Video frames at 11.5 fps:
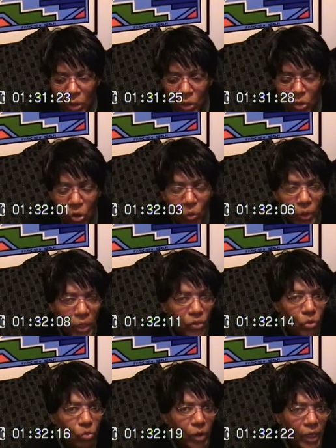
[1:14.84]
No one has
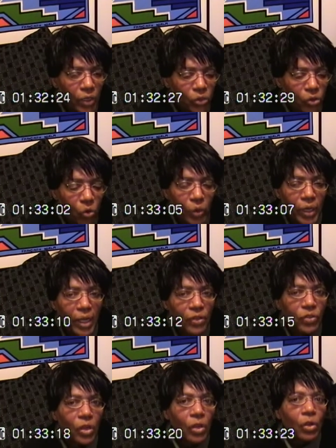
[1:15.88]
the right, no one
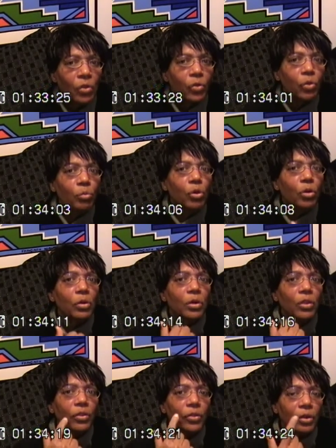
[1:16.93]
has the
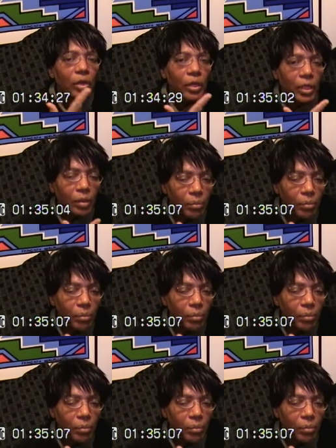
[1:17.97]
moral authority,